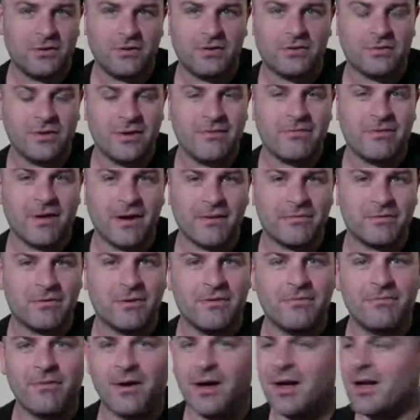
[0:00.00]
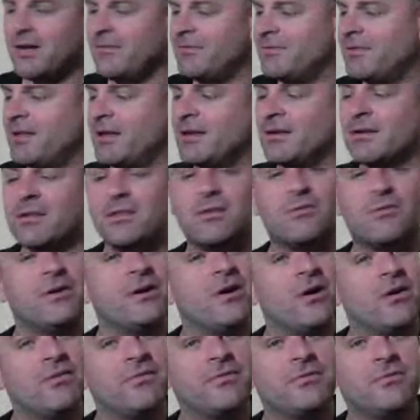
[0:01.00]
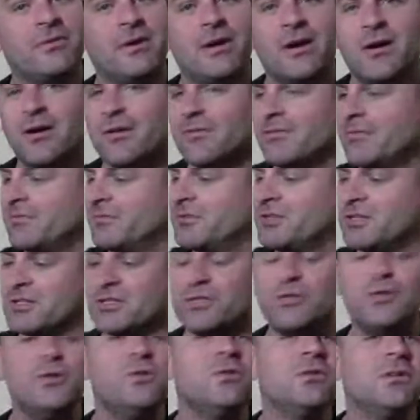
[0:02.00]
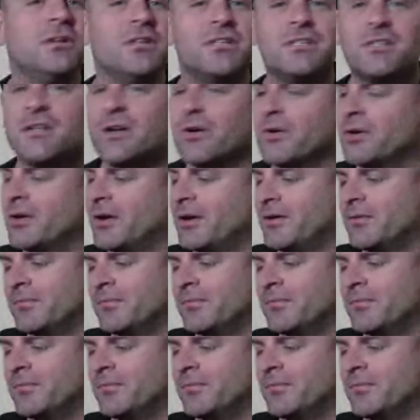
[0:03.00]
3-5, 3-5, then 3 off, 3 off. Just noodle a solo.